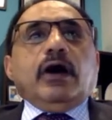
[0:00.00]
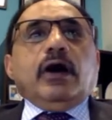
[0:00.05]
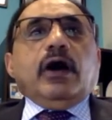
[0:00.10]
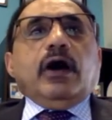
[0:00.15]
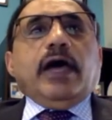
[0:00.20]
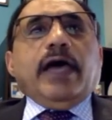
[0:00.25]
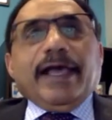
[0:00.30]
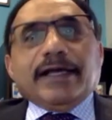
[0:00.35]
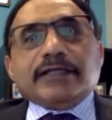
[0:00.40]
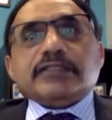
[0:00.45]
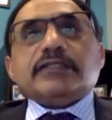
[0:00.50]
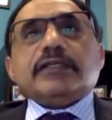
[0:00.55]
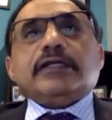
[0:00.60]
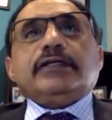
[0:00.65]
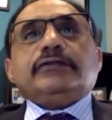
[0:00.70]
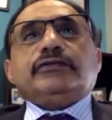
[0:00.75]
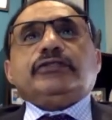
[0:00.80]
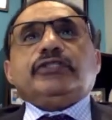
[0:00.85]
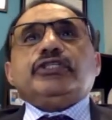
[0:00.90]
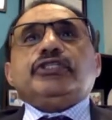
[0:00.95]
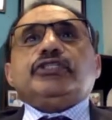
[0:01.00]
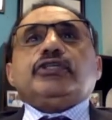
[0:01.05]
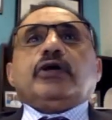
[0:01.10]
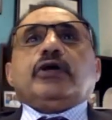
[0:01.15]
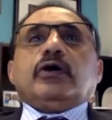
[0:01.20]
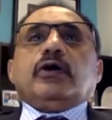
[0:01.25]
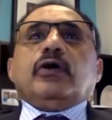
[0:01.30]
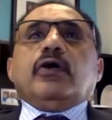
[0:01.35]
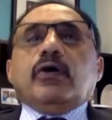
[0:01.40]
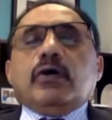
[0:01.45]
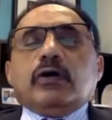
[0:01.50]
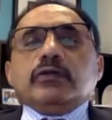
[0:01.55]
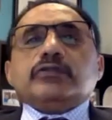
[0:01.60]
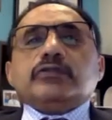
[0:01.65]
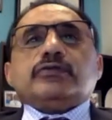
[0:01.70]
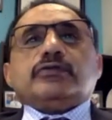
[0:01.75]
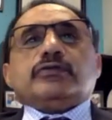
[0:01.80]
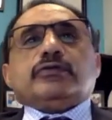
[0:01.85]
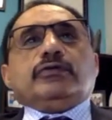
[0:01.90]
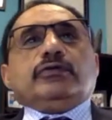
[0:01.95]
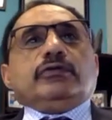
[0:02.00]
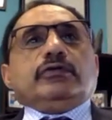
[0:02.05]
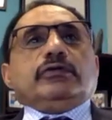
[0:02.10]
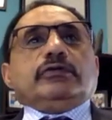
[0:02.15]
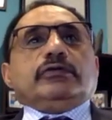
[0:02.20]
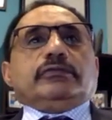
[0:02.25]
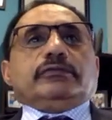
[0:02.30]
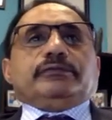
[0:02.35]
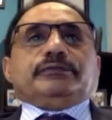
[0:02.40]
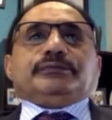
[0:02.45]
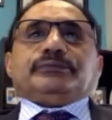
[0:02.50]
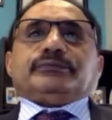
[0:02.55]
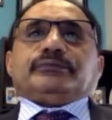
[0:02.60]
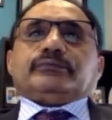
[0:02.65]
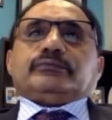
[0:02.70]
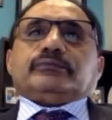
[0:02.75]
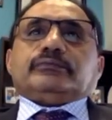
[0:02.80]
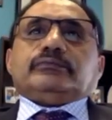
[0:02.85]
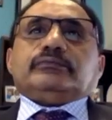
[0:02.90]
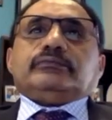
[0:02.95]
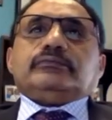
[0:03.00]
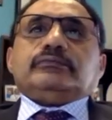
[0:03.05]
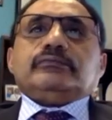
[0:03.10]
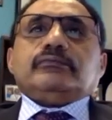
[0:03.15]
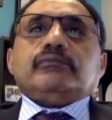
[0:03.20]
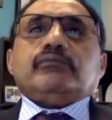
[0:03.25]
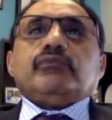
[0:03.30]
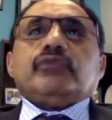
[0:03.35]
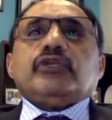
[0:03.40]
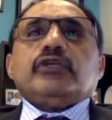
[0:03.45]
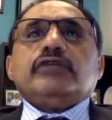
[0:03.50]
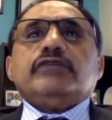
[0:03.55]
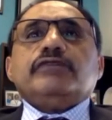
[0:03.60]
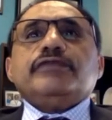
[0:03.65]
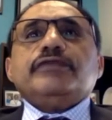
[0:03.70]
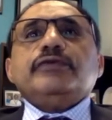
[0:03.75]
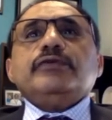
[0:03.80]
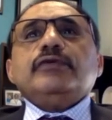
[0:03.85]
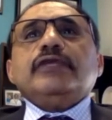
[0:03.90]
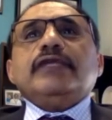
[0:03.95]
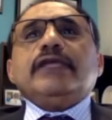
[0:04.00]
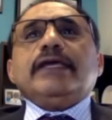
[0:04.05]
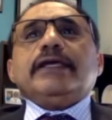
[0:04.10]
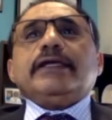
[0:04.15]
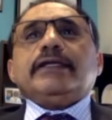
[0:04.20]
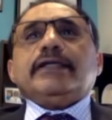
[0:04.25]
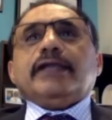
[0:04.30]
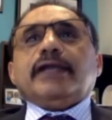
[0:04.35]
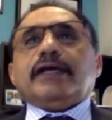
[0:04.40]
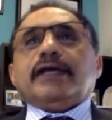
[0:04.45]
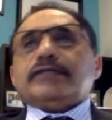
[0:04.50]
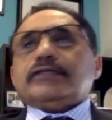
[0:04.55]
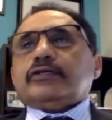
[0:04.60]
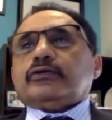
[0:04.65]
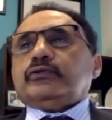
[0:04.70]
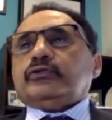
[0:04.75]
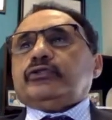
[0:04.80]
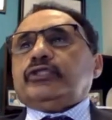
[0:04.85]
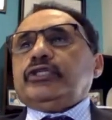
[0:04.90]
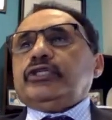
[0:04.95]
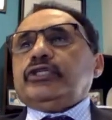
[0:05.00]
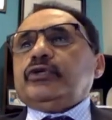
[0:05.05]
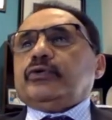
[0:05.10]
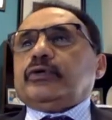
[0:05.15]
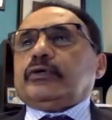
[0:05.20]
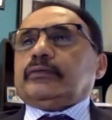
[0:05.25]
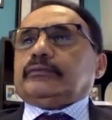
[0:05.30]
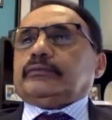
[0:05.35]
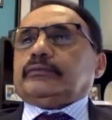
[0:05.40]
Excellent teacher also view learning as a continuum.